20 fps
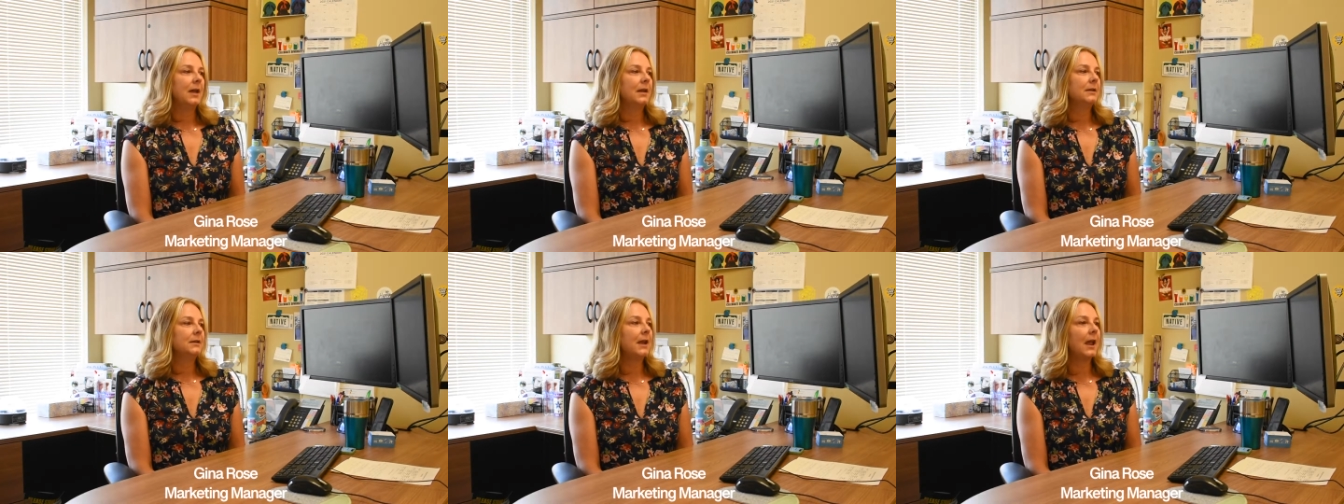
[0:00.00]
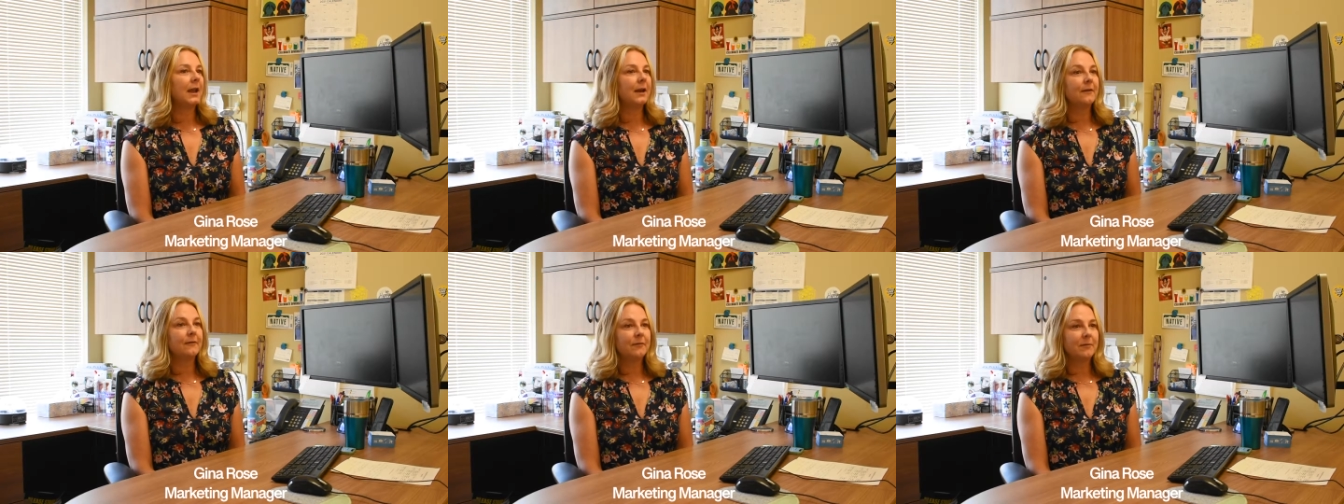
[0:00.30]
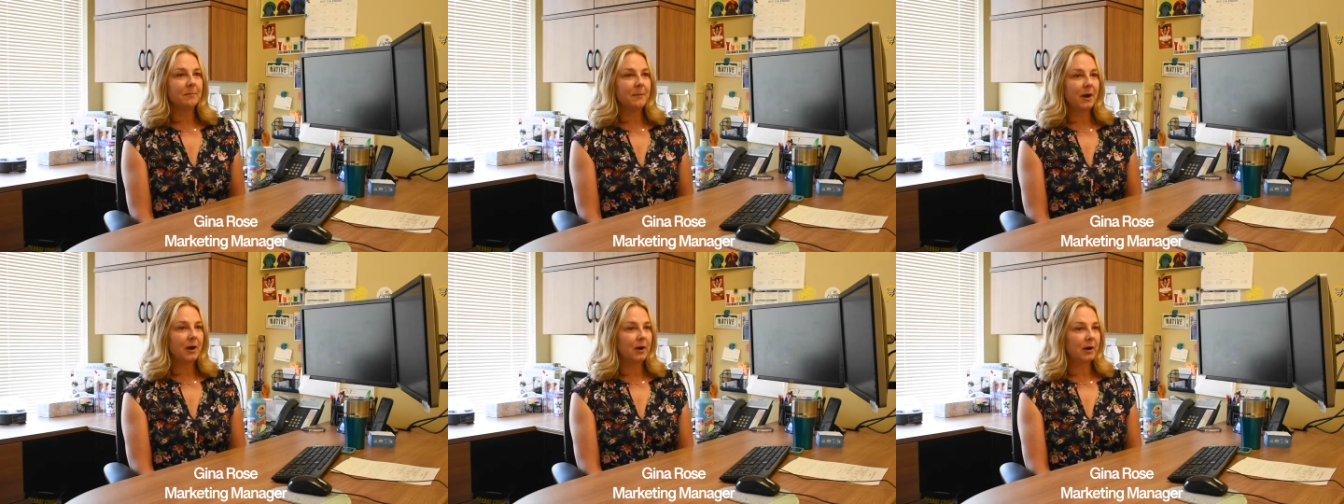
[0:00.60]
Native
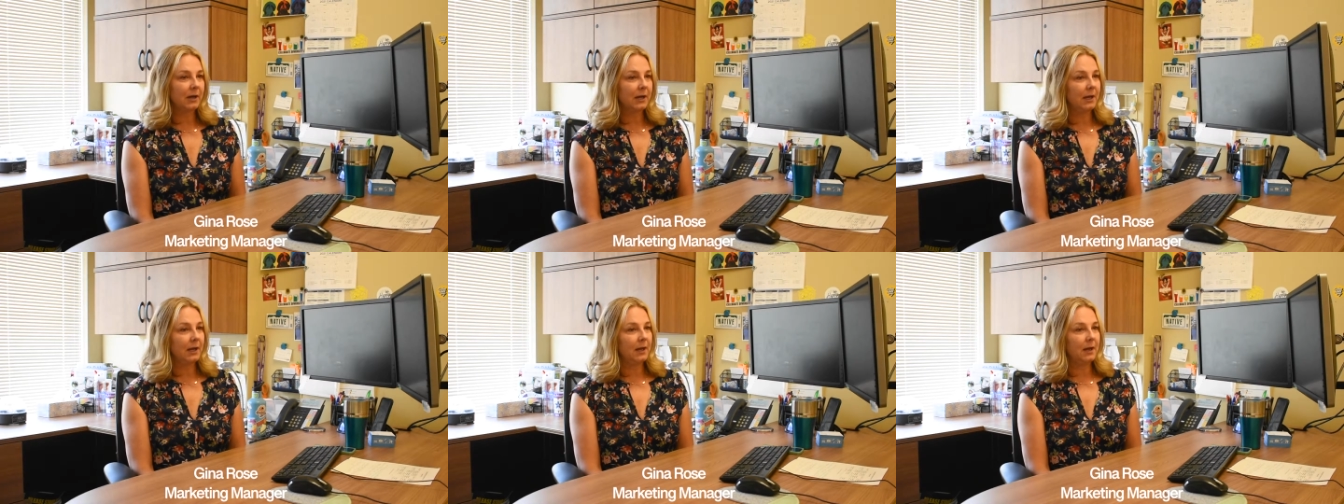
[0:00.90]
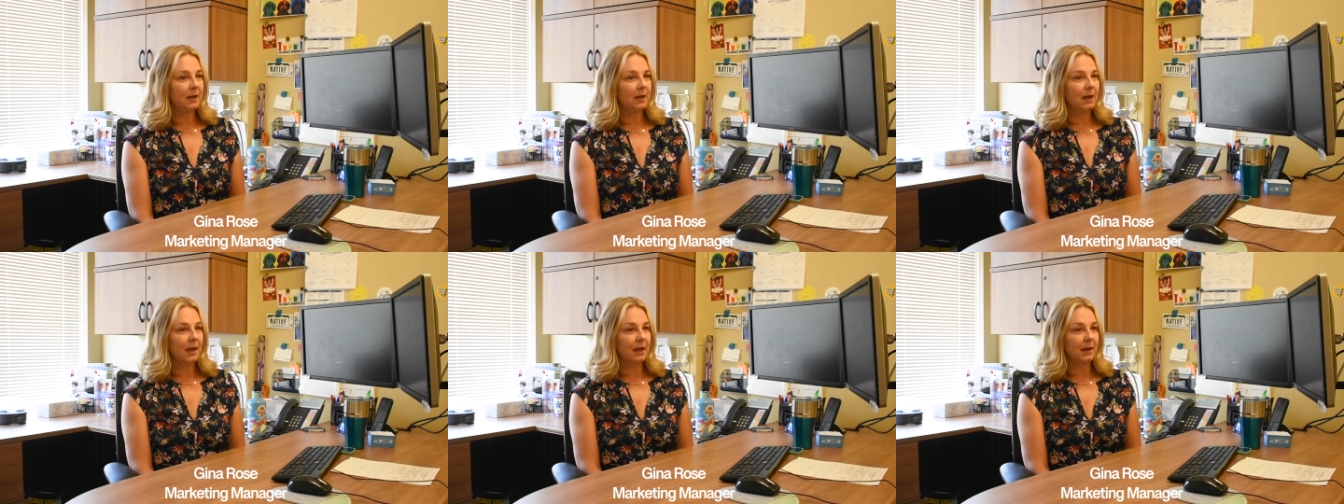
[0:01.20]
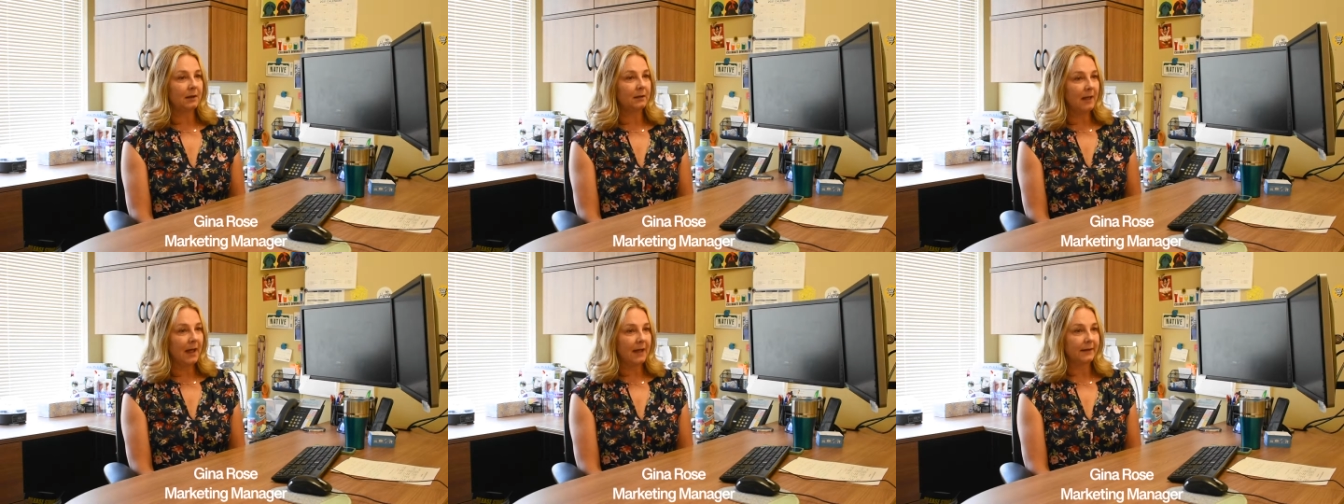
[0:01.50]
American and
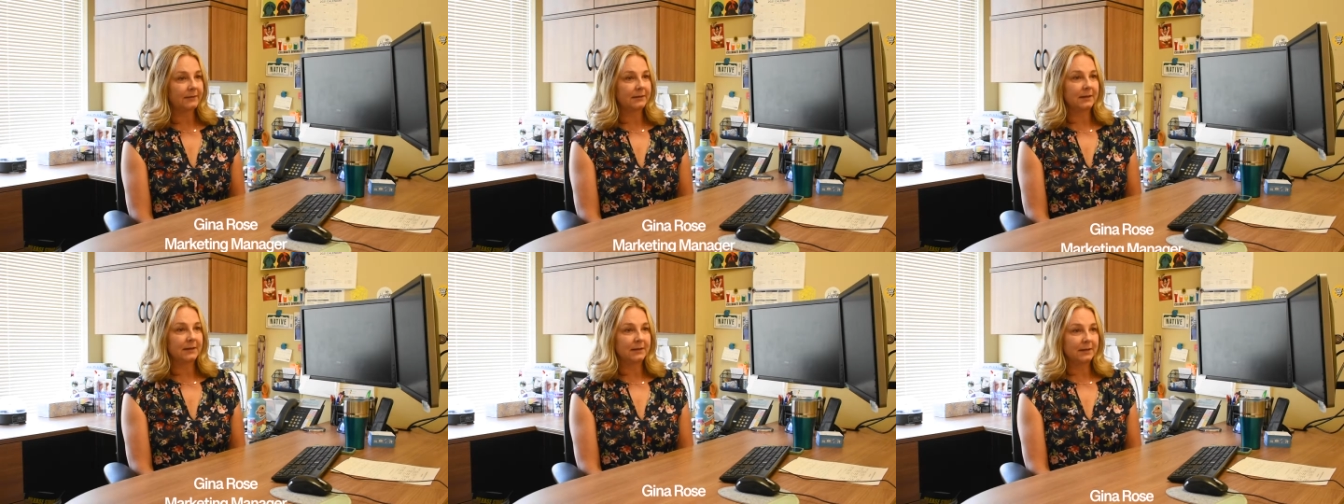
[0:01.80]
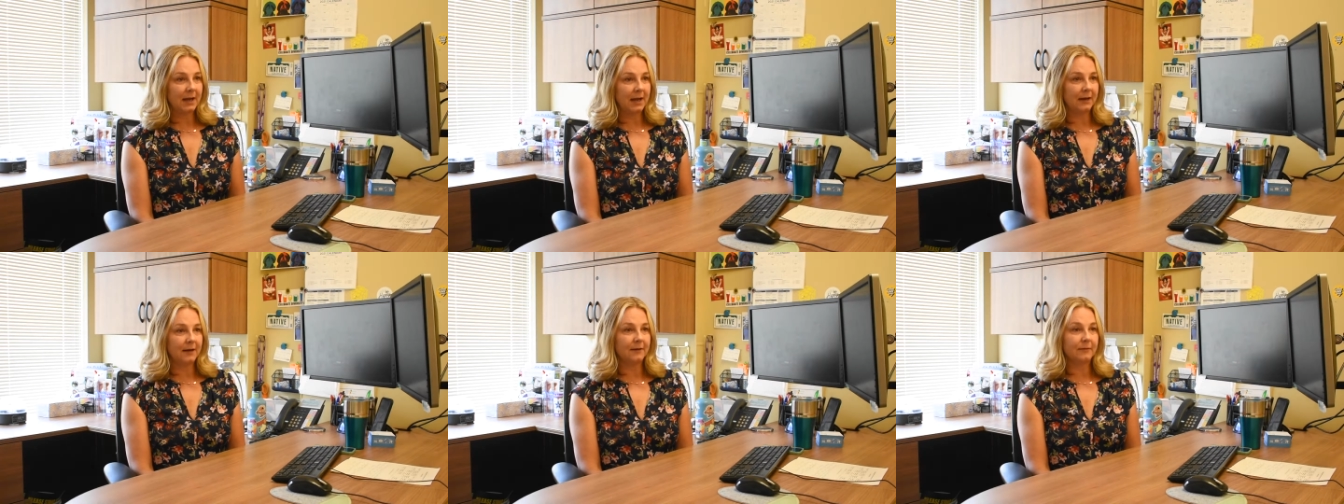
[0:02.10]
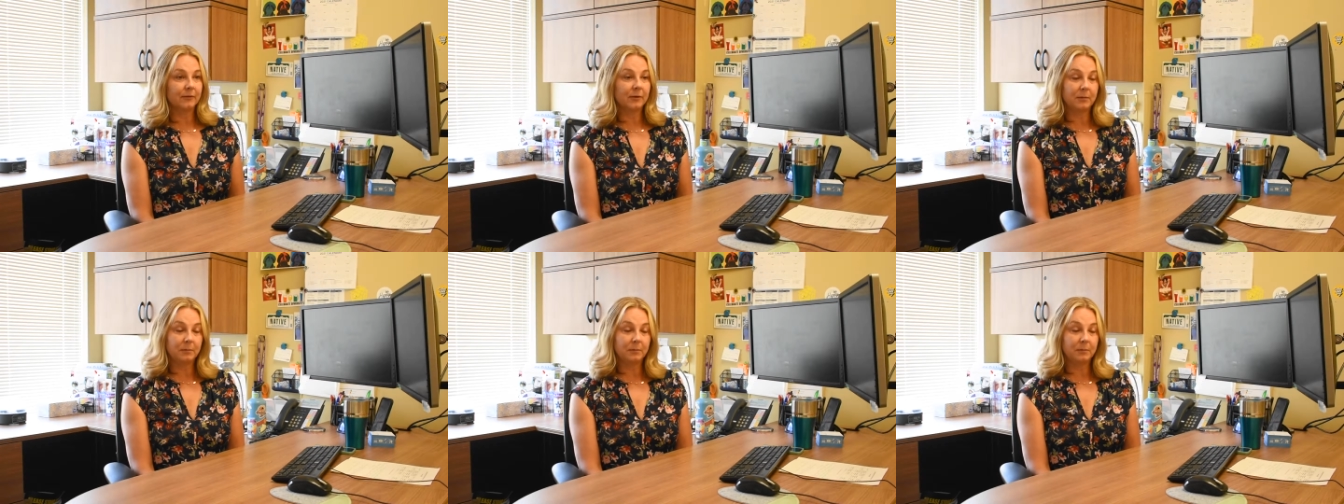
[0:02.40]
Alaskan Native